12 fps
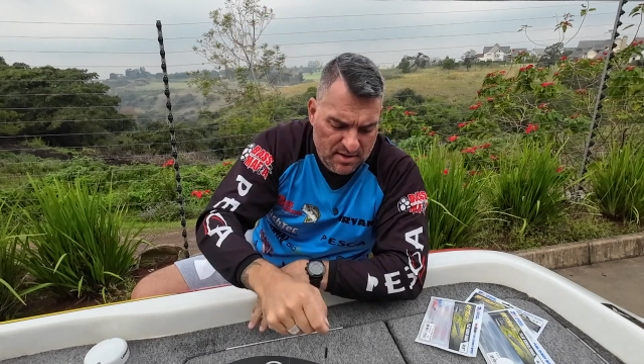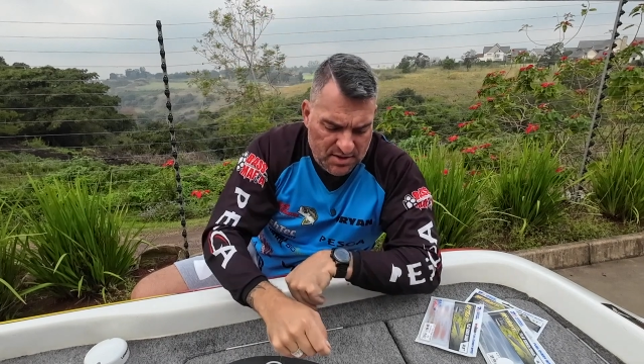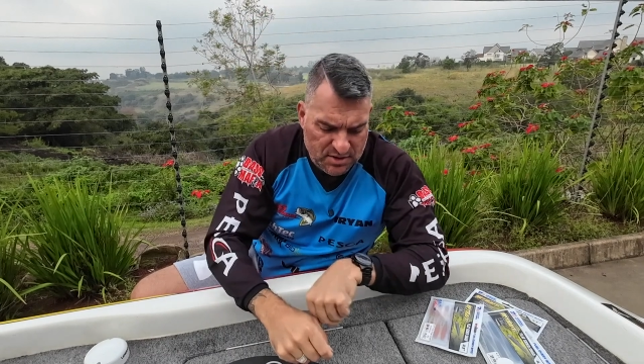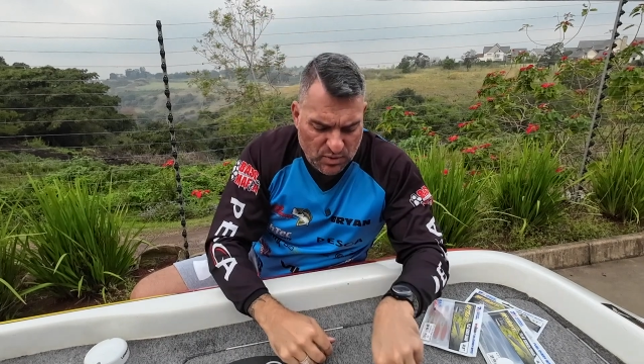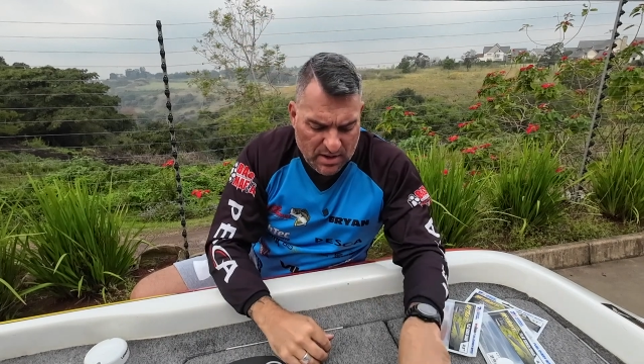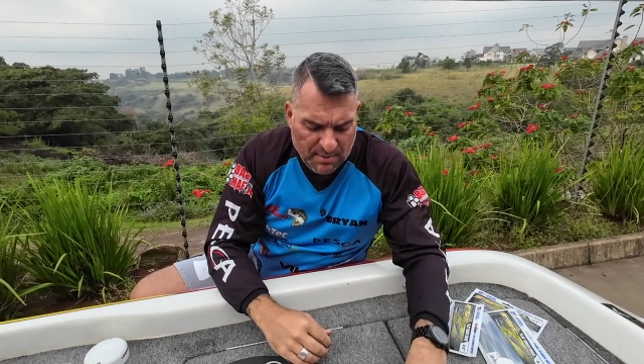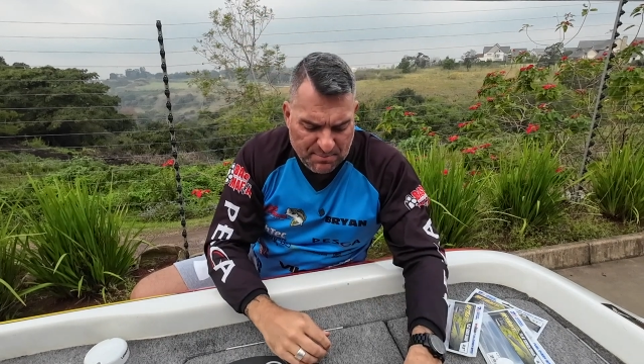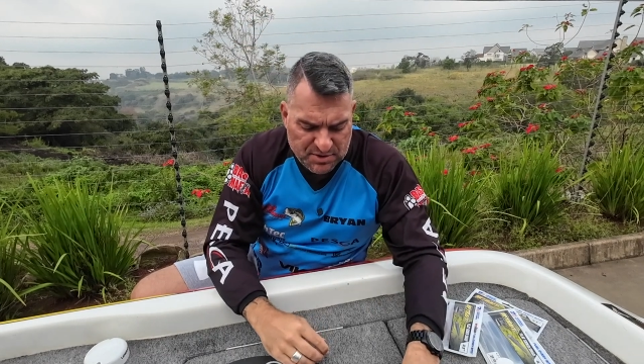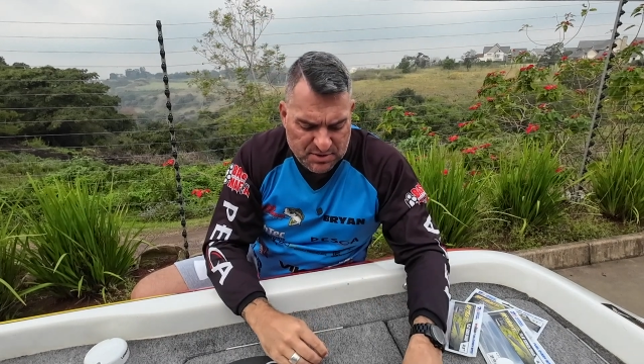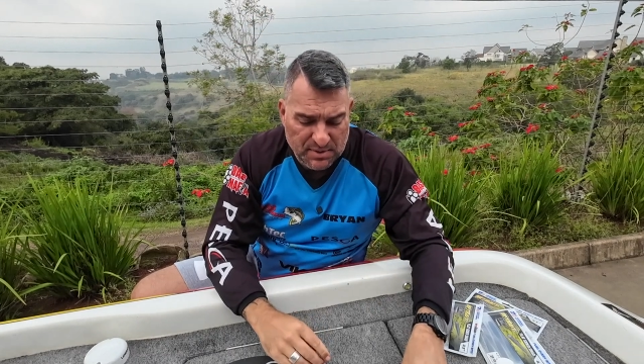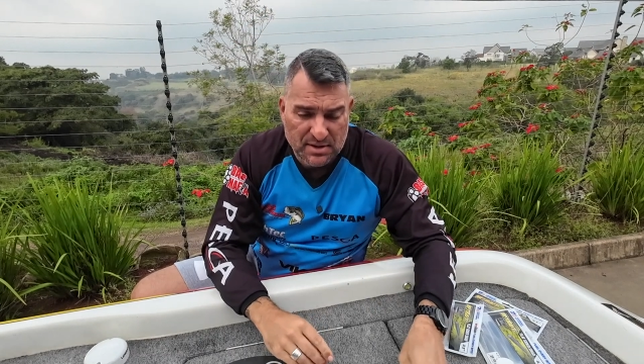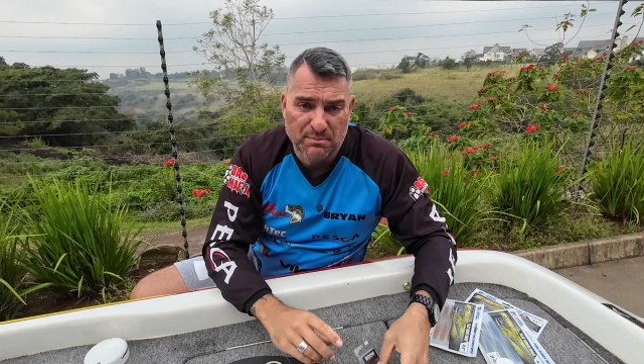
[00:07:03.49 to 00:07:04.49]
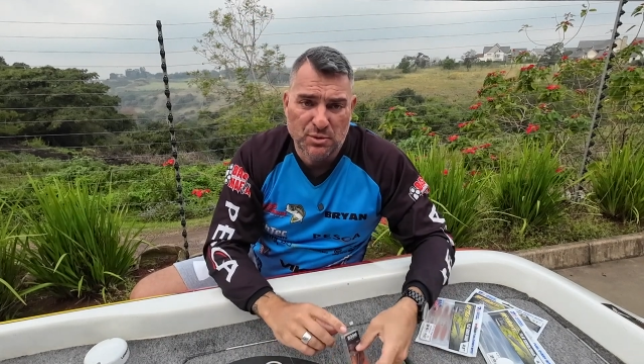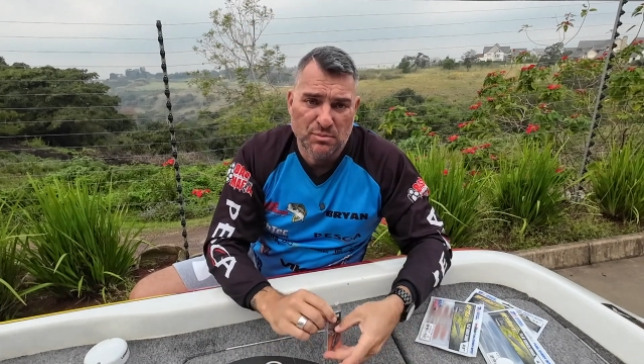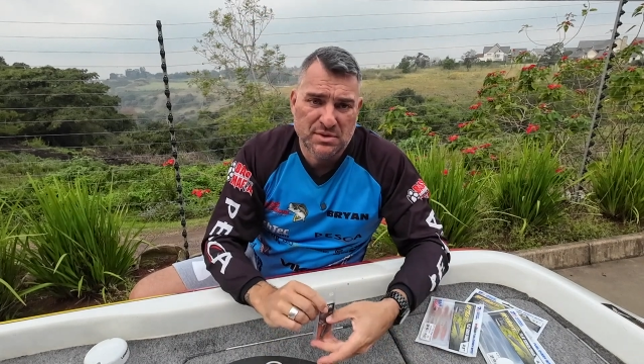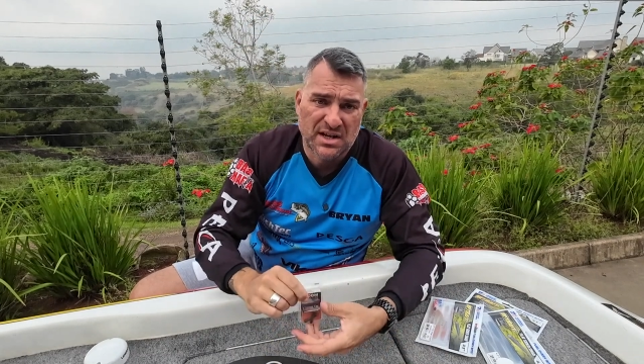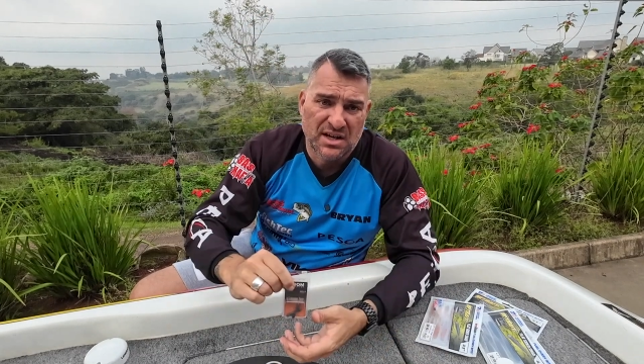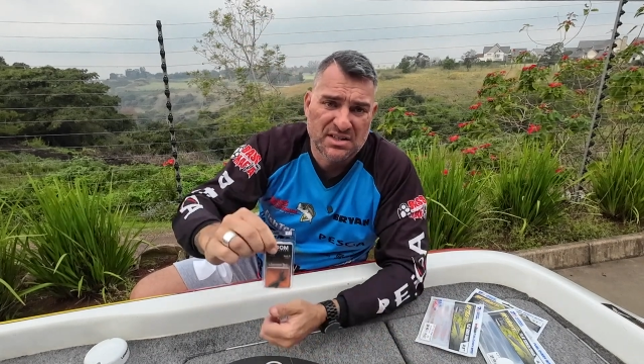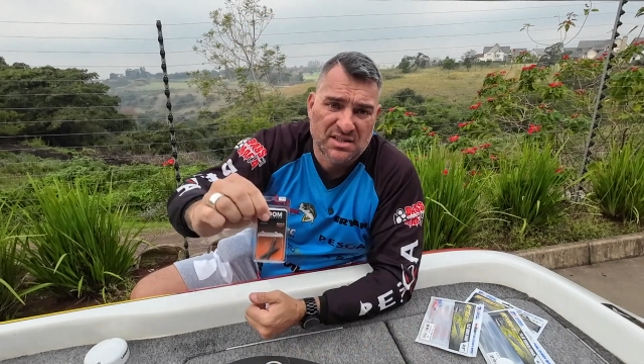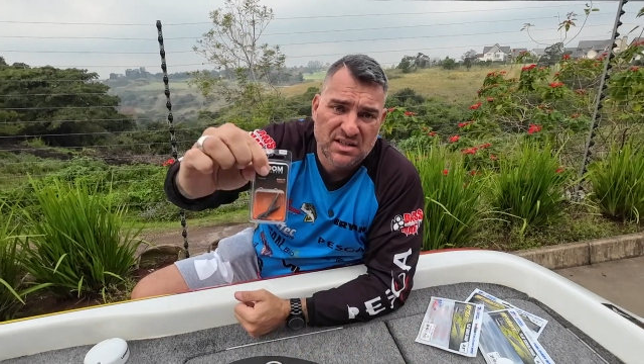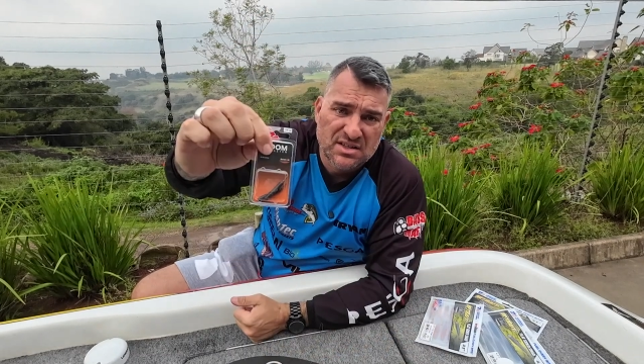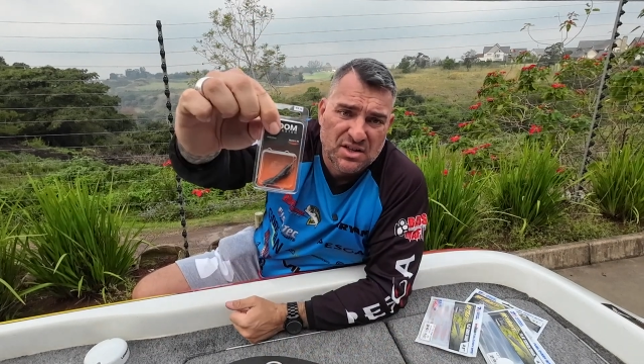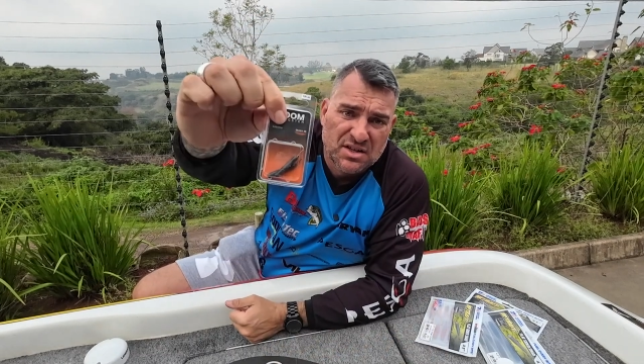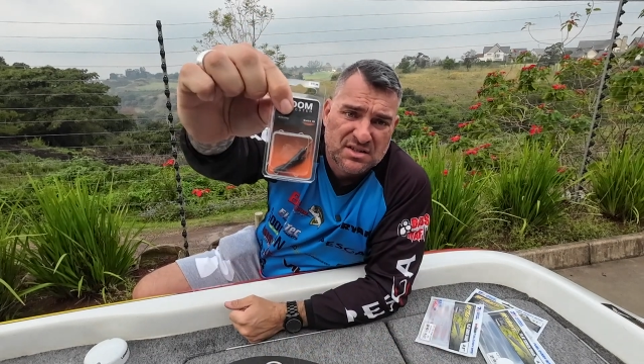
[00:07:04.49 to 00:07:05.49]
This one happens to be the Boom
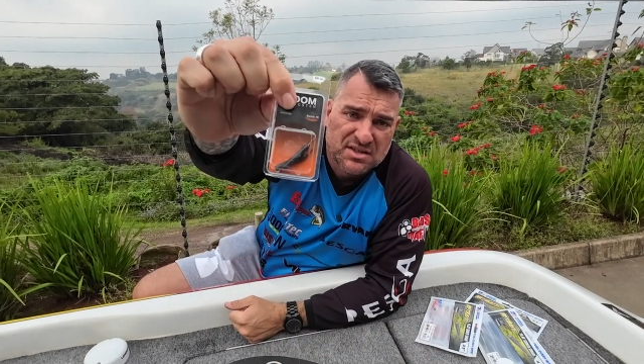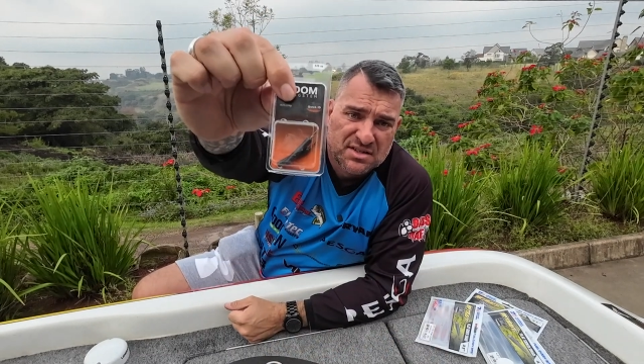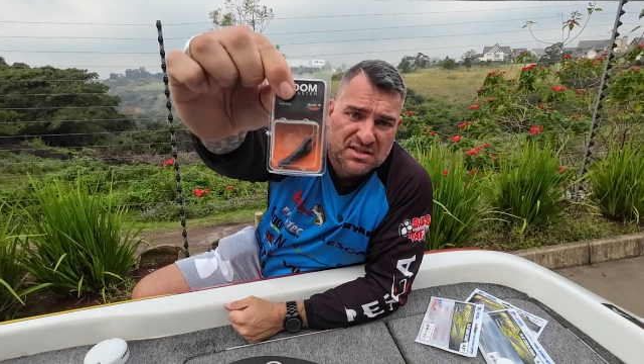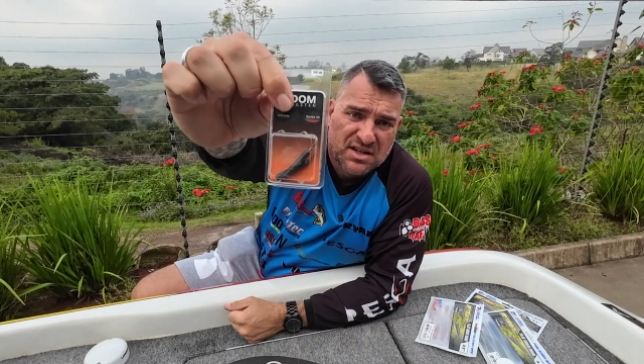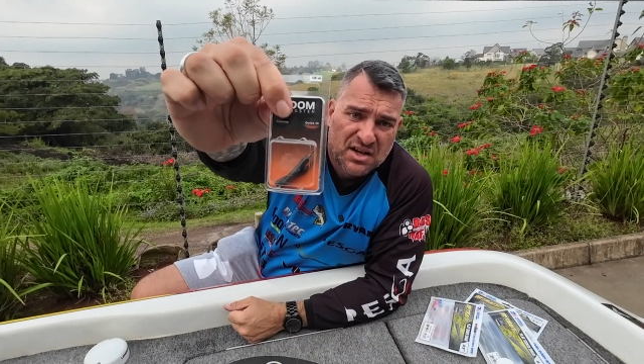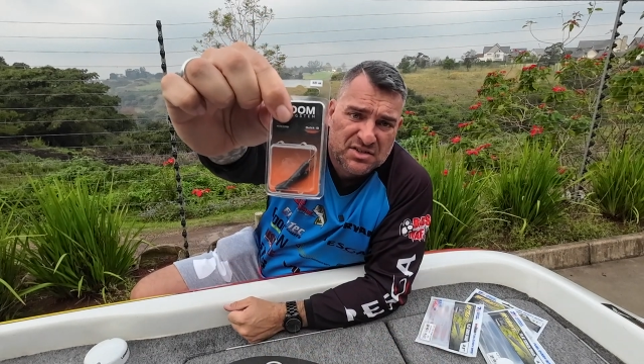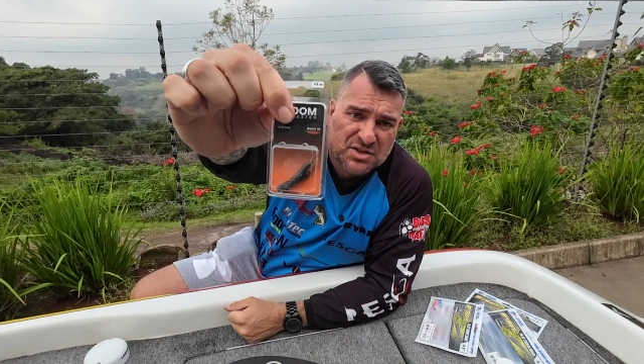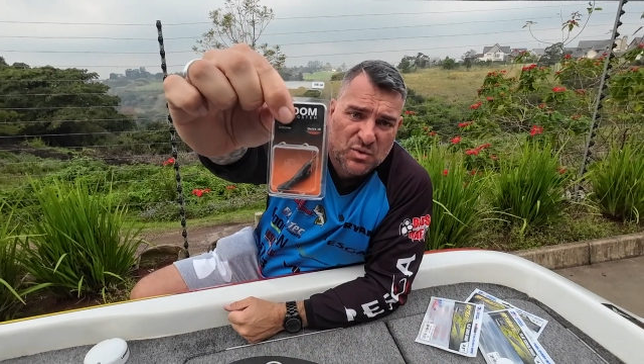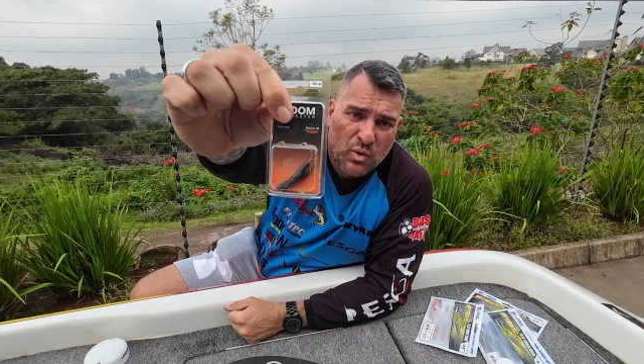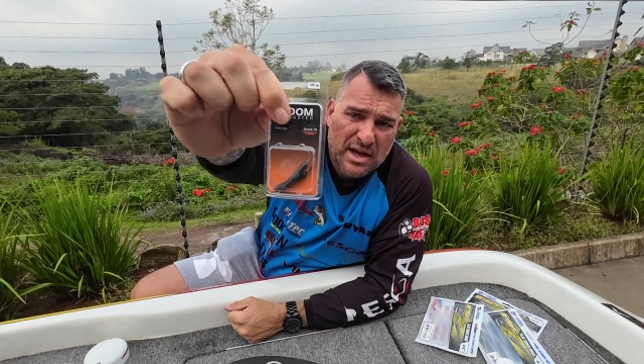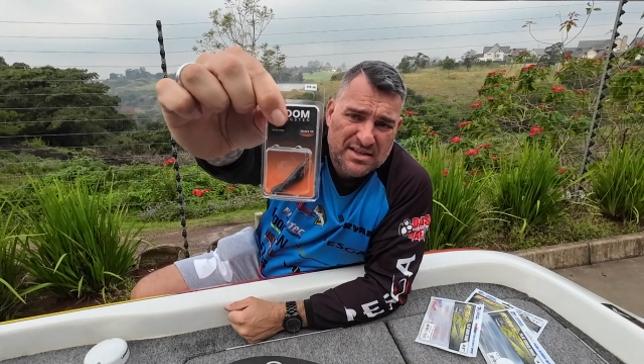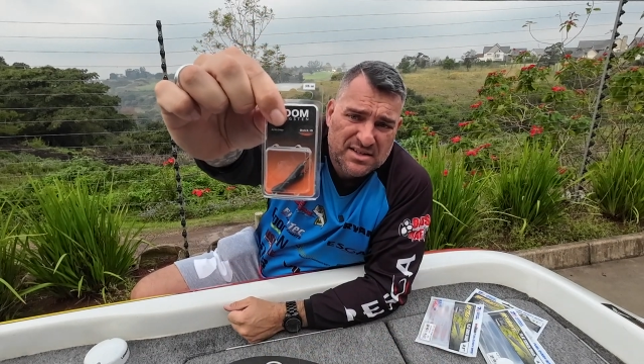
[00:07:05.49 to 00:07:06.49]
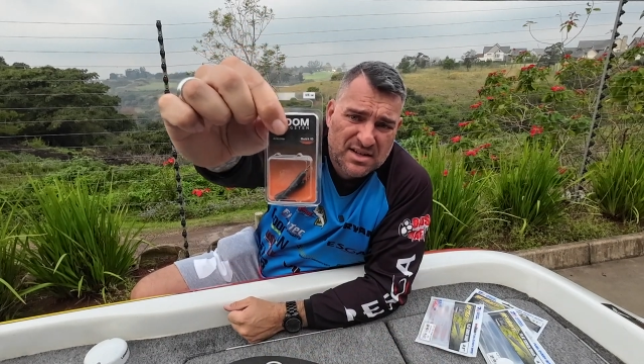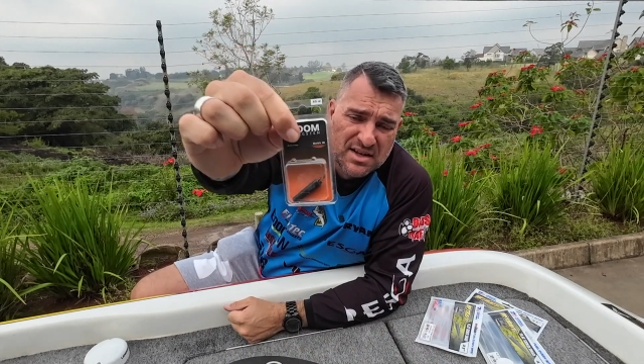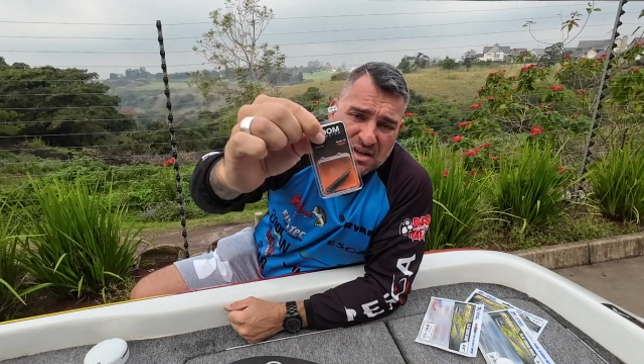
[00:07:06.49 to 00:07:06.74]
tungsten, so this is a tungsten weight.